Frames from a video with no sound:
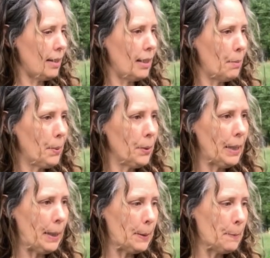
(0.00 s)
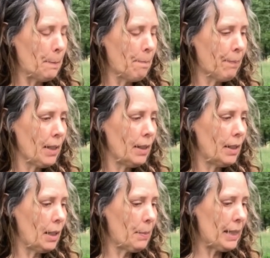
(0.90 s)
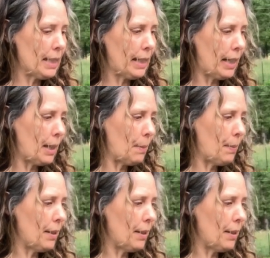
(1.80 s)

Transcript: that I pulled out that I'm going to set up.